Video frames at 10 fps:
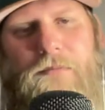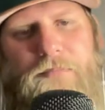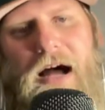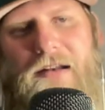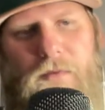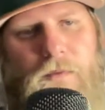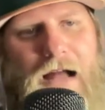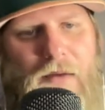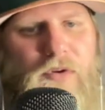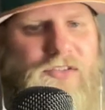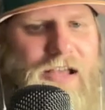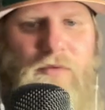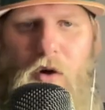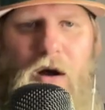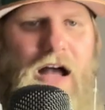But I will say
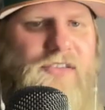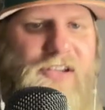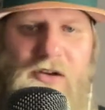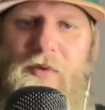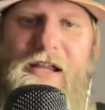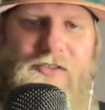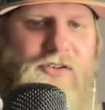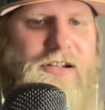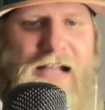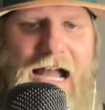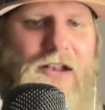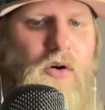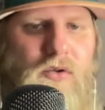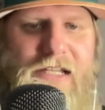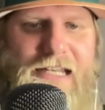Rojas and Urias are kind of
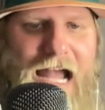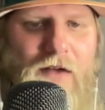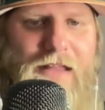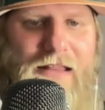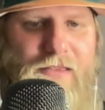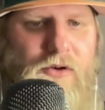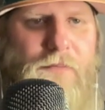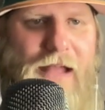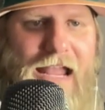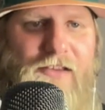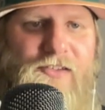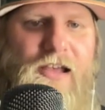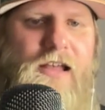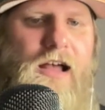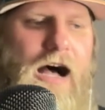holding down that third base.
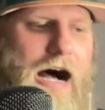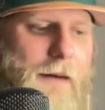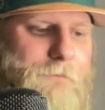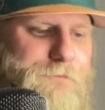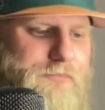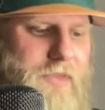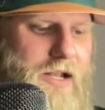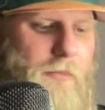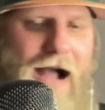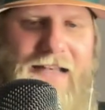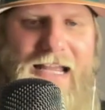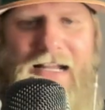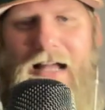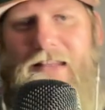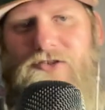You know, my take
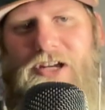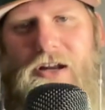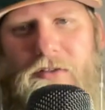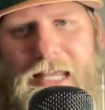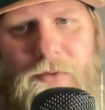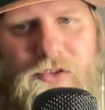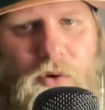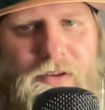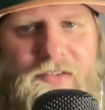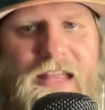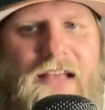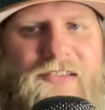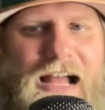on the Gino thing was always this.